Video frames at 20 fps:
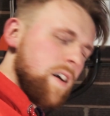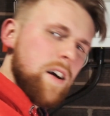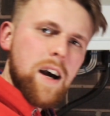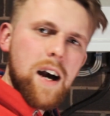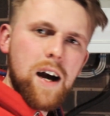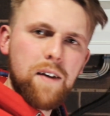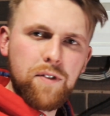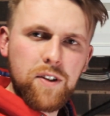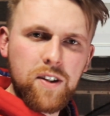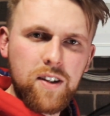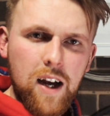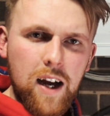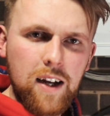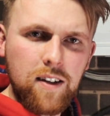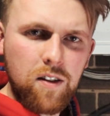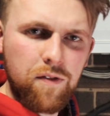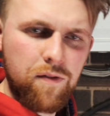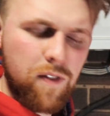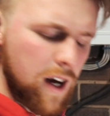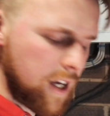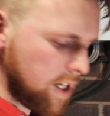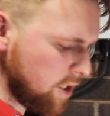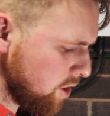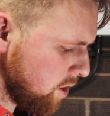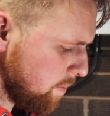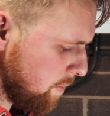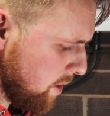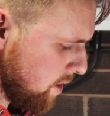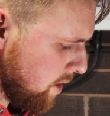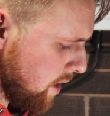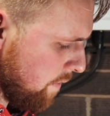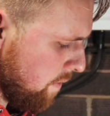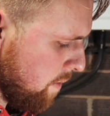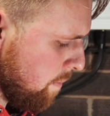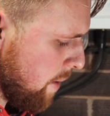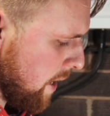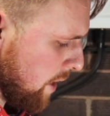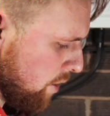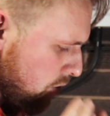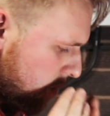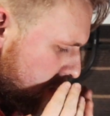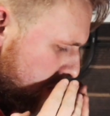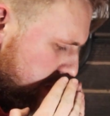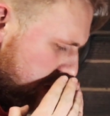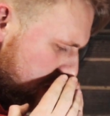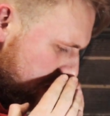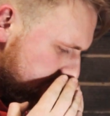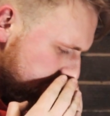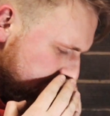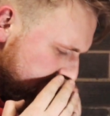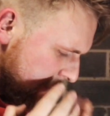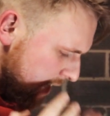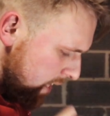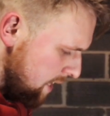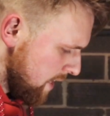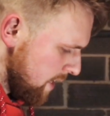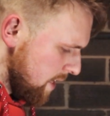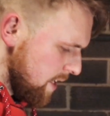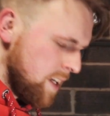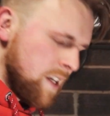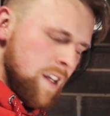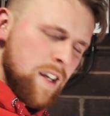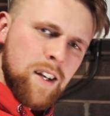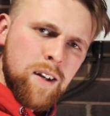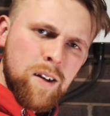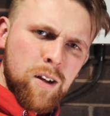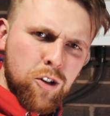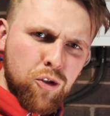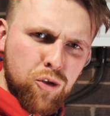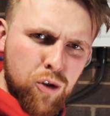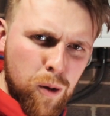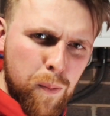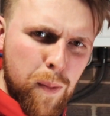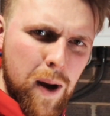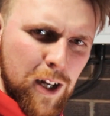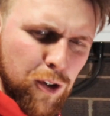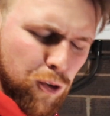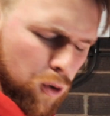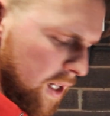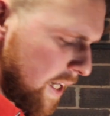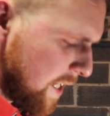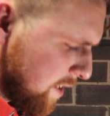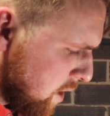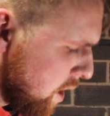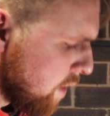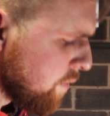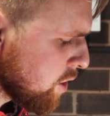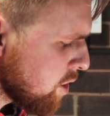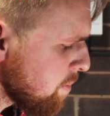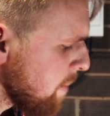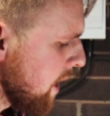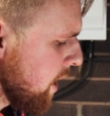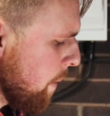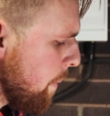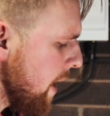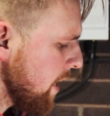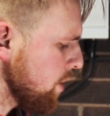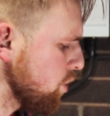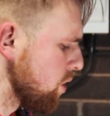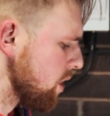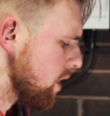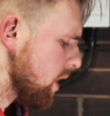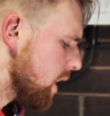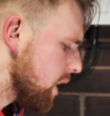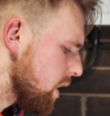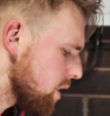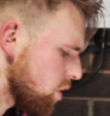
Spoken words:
advertise the fact you should be sniffing petrol, but true petrol heads love the smell of petrol.